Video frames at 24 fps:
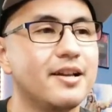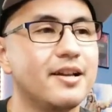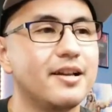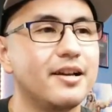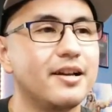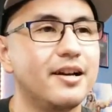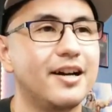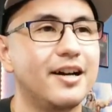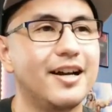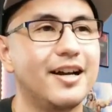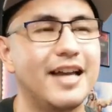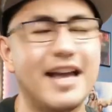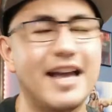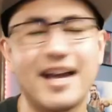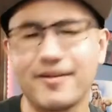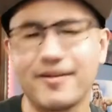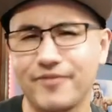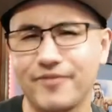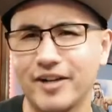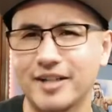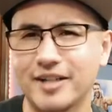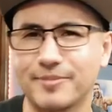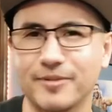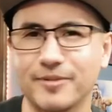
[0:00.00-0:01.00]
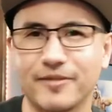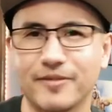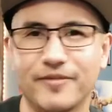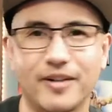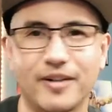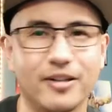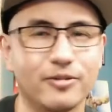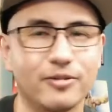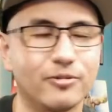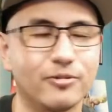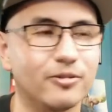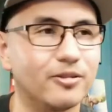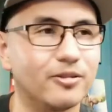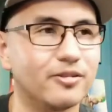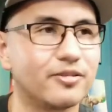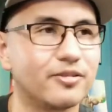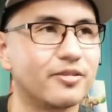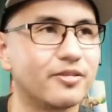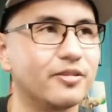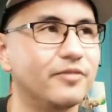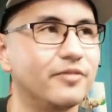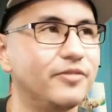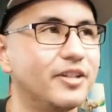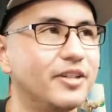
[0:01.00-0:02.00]
and Facebook followers.
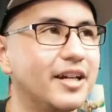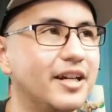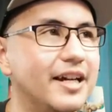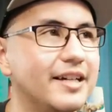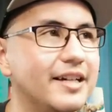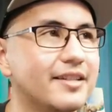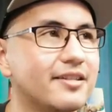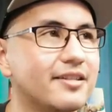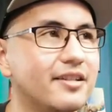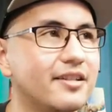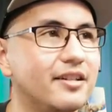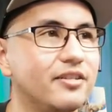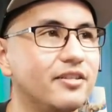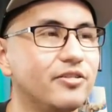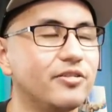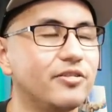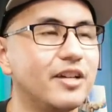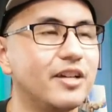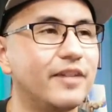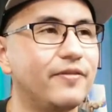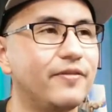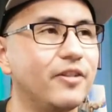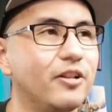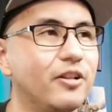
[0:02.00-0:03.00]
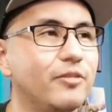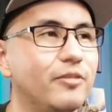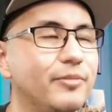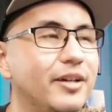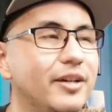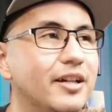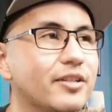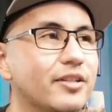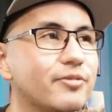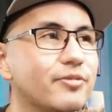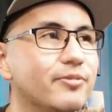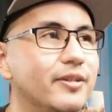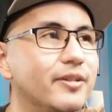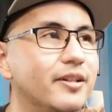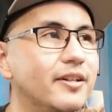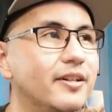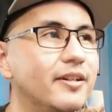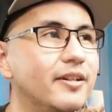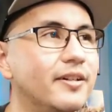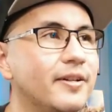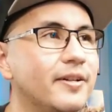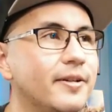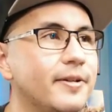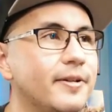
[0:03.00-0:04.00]
So if you guys do not follow me on
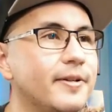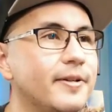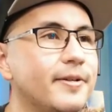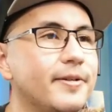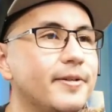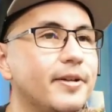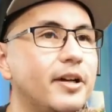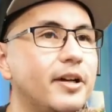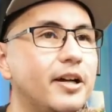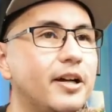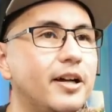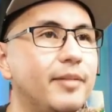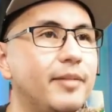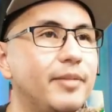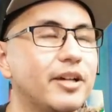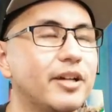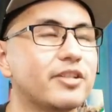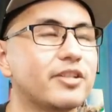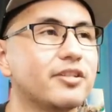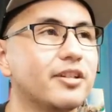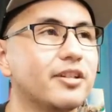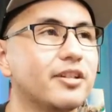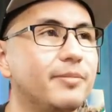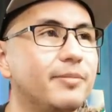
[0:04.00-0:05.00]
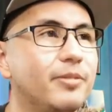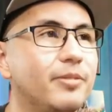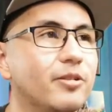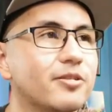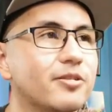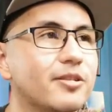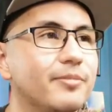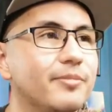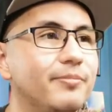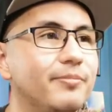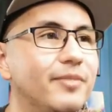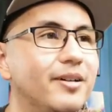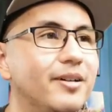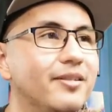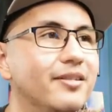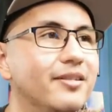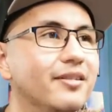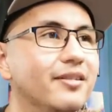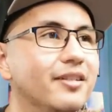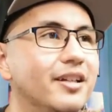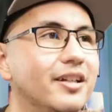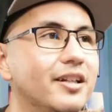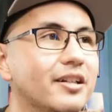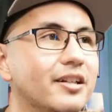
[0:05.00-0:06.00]
Twitter, I'm actually going to post up the
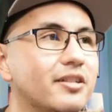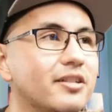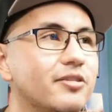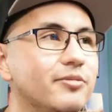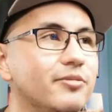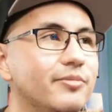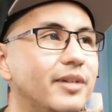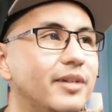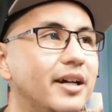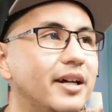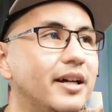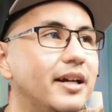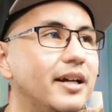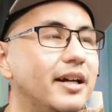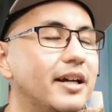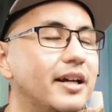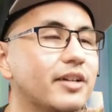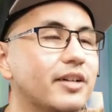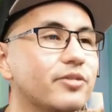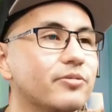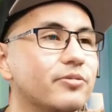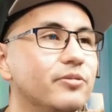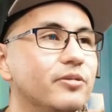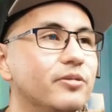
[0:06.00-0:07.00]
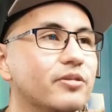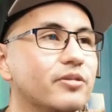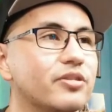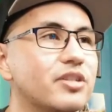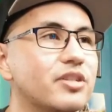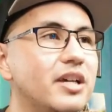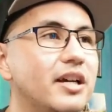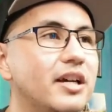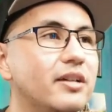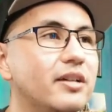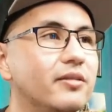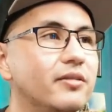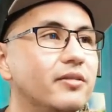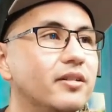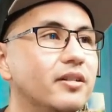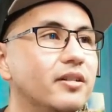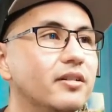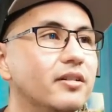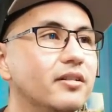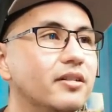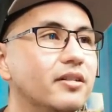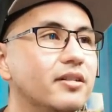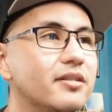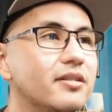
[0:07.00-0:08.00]
link to my actual channel
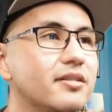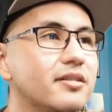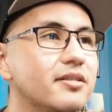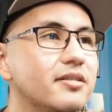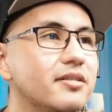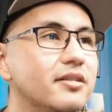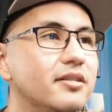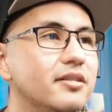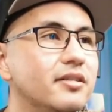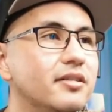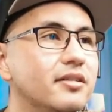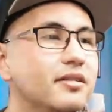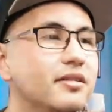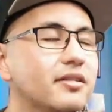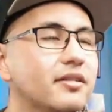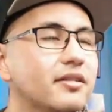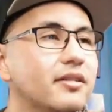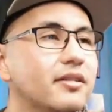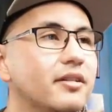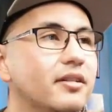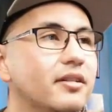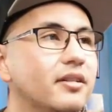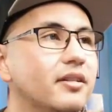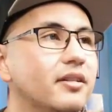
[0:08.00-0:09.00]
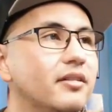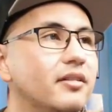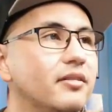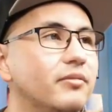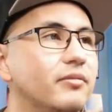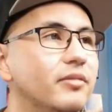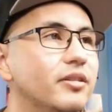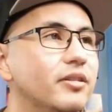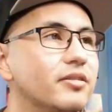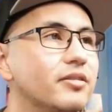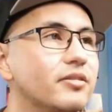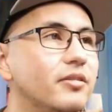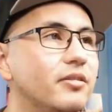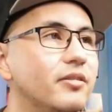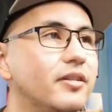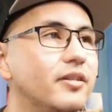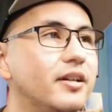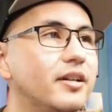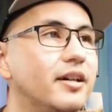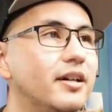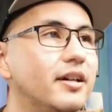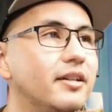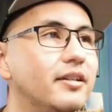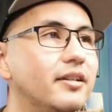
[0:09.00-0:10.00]
here. Let's see. What is
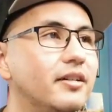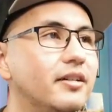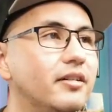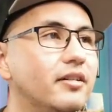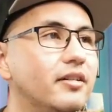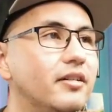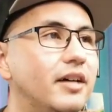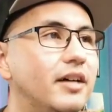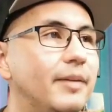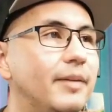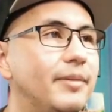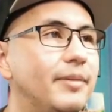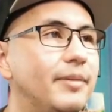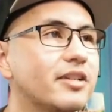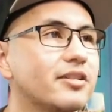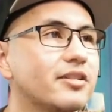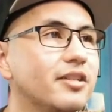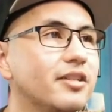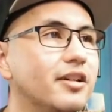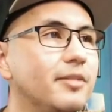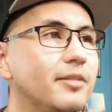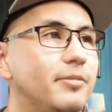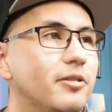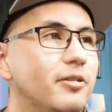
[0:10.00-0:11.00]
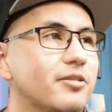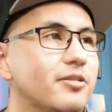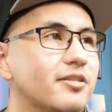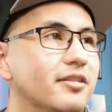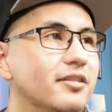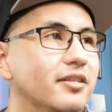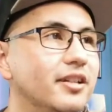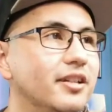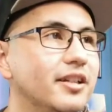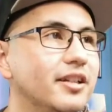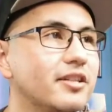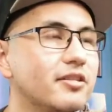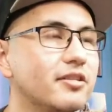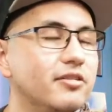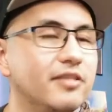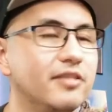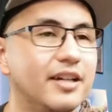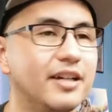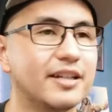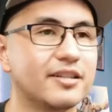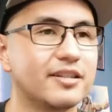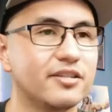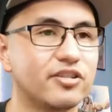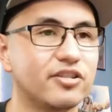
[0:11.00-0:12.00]
going on? There you go. I'm actually going to post the link so you
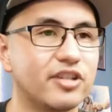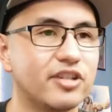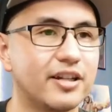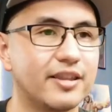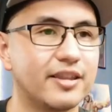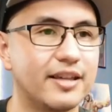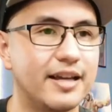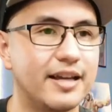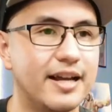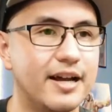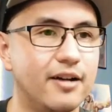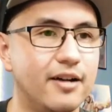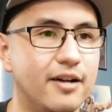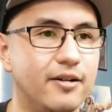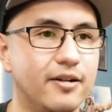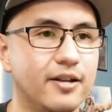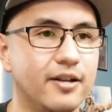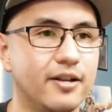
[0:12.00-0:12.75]
guys can check that out.